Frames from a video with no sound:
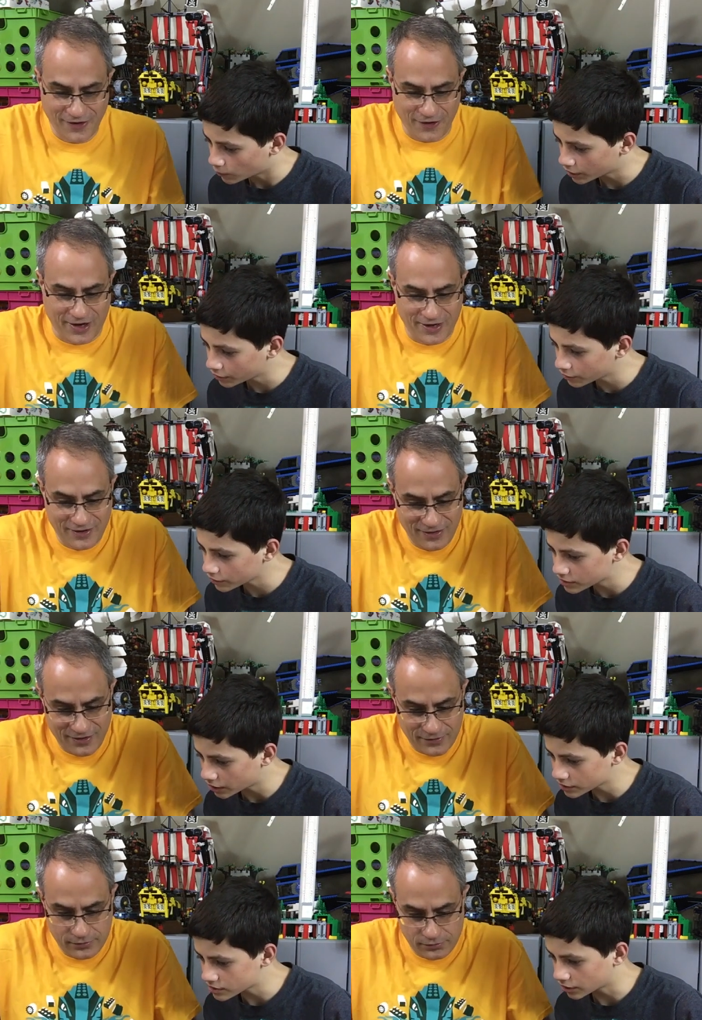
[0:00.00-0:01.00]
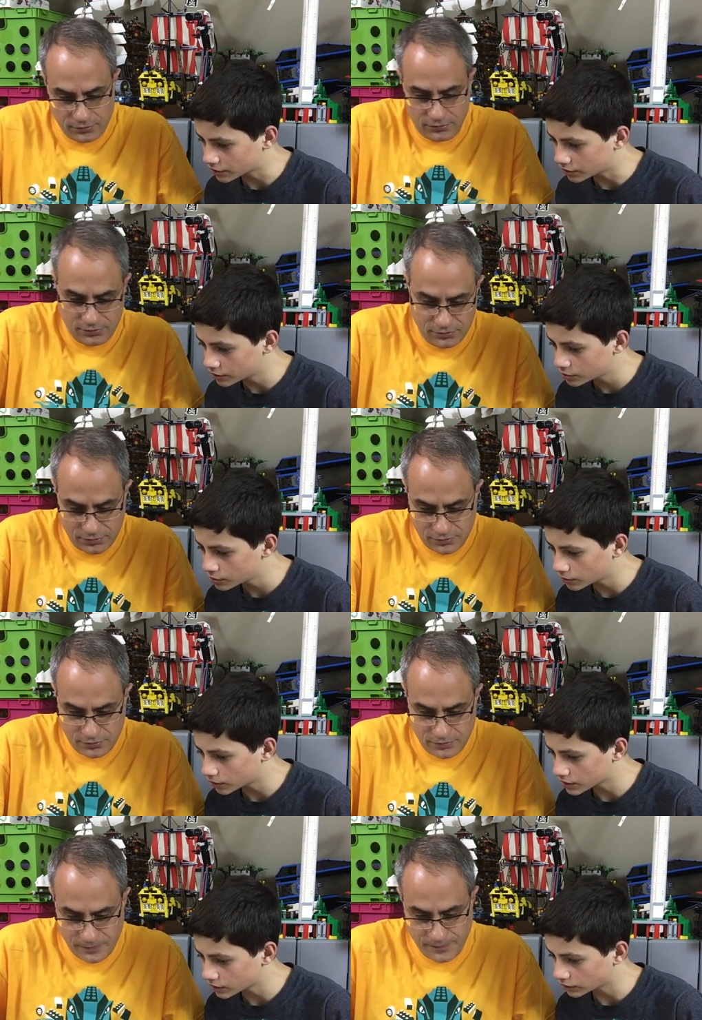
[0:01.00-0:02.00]
Speaker 1: what okay. are your thoughts on the new
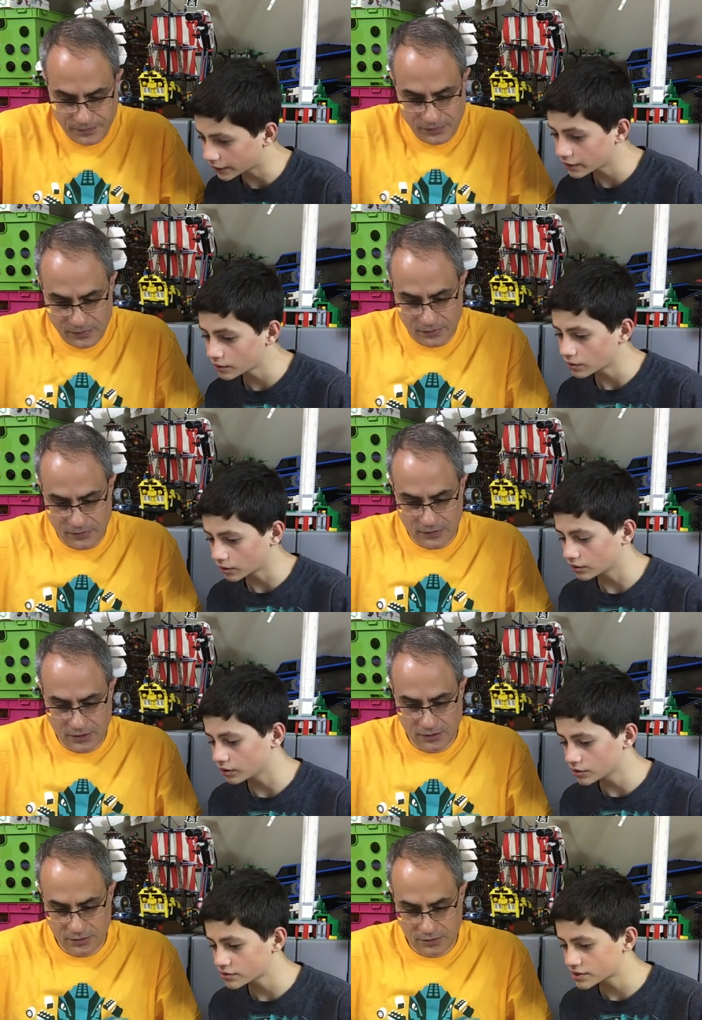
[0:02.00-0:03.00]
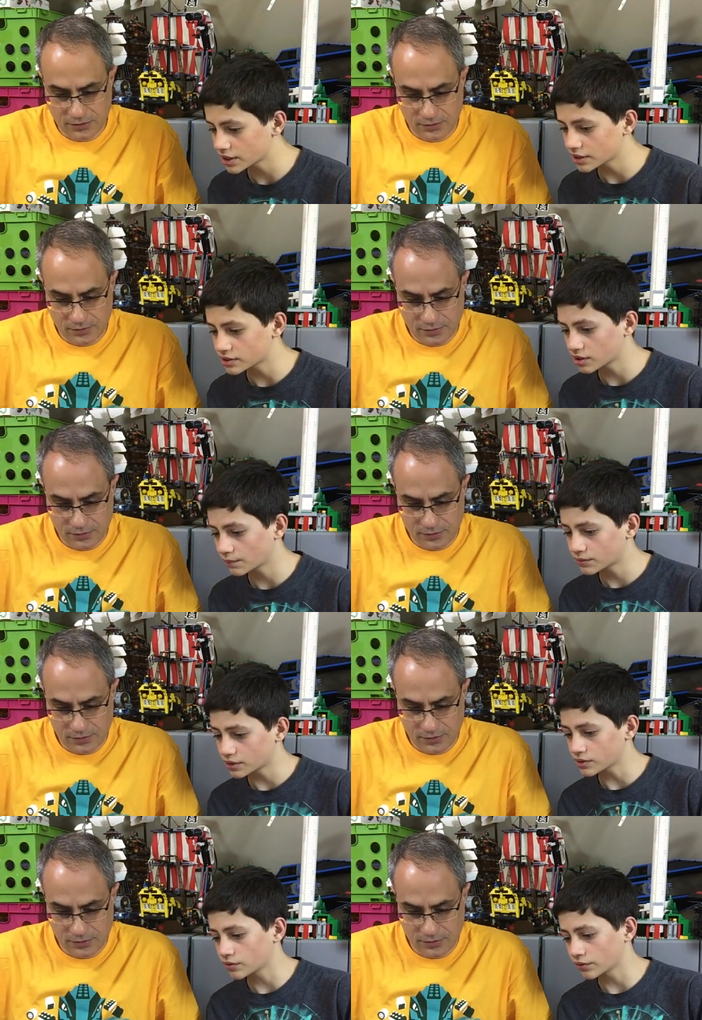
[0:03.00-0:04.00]
Speaker 2: Lego on the new city sub
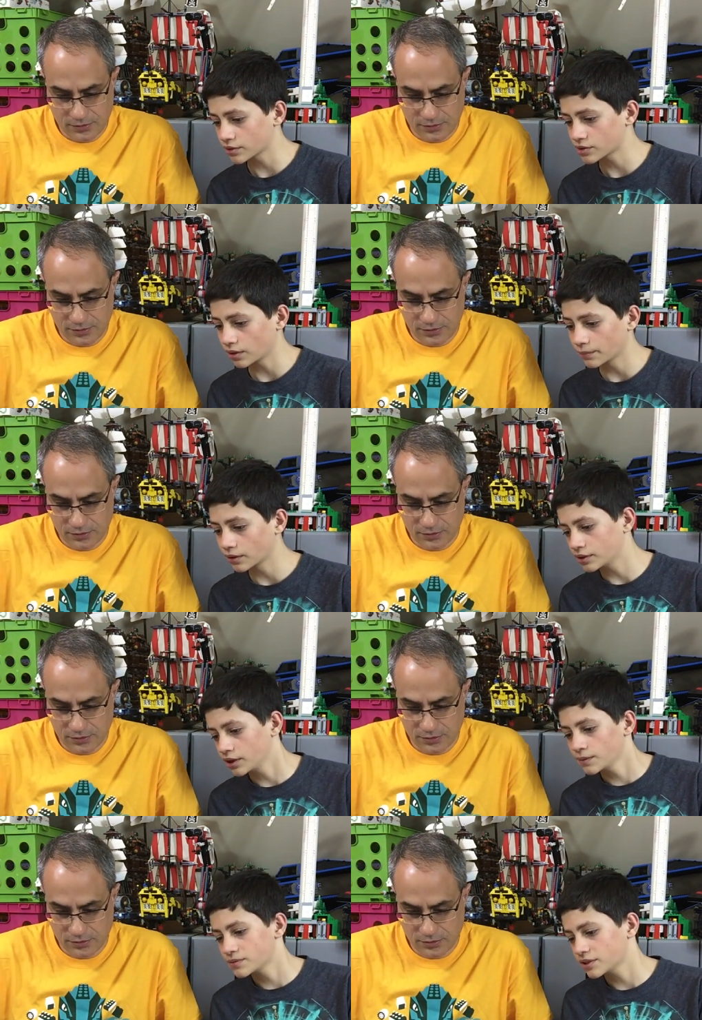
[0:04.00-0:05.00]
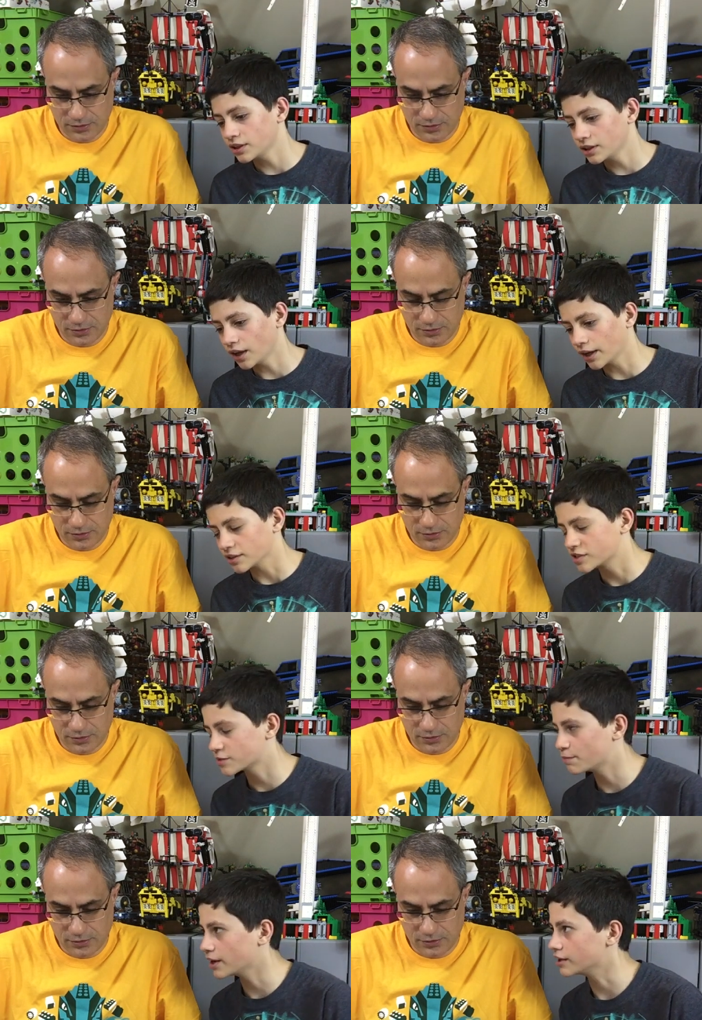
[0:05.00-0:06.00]
themes for the summer, deep sea and
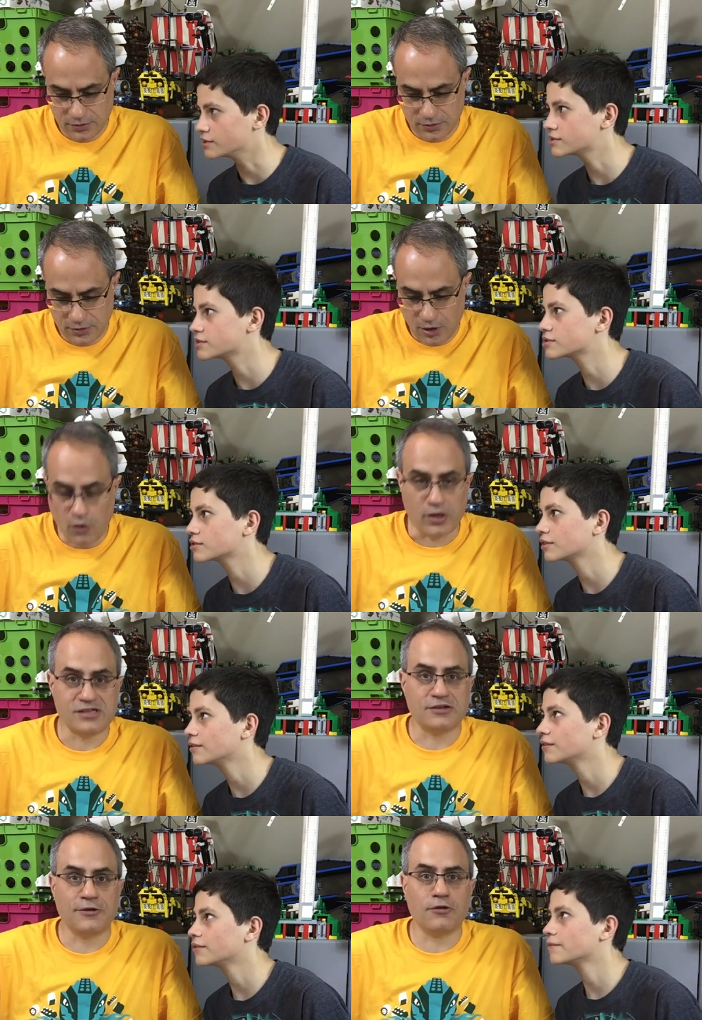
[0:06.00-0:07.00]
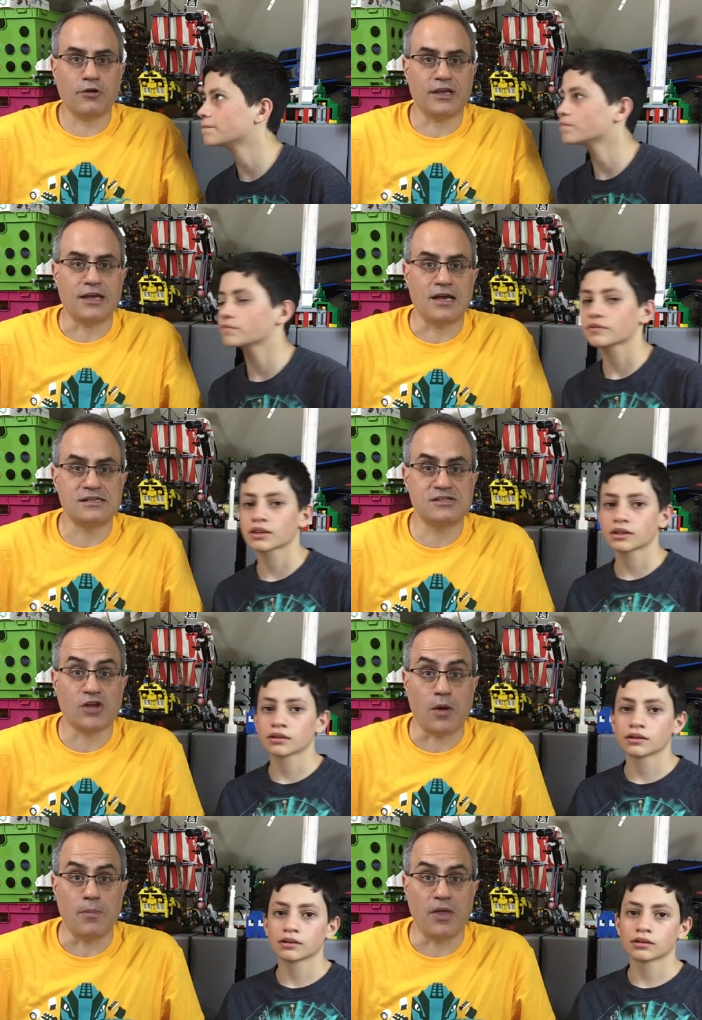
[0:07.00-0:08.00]
space?
Speaker 1: Oh, that's literally a sub